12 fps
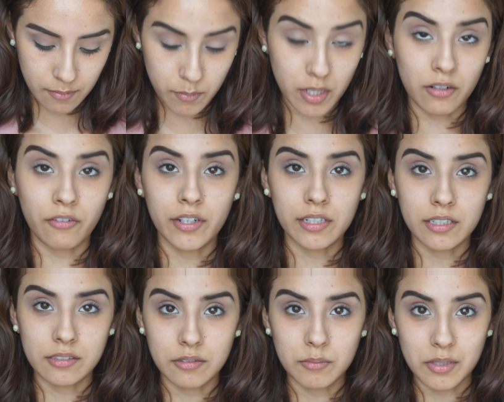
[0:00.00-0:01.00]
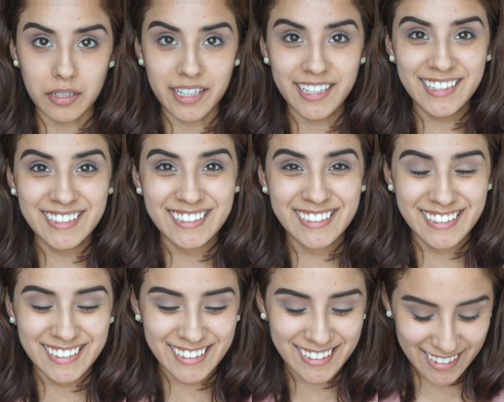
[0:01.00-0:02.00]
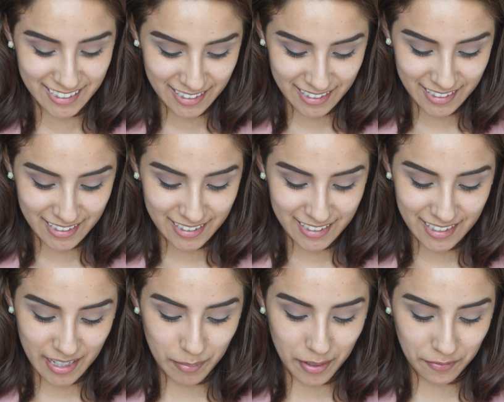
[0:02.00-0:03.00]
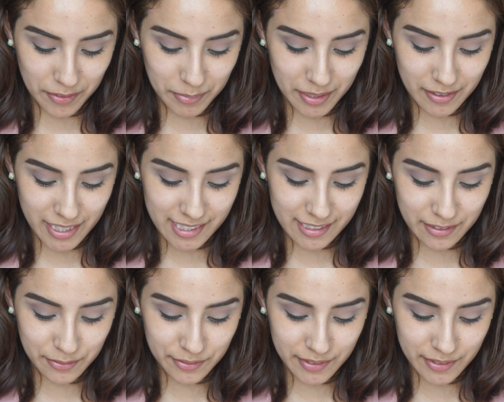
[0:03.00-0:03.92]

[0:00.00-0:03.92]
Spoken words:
middle finger, so I'm sorry. I'm not flipping you guys off.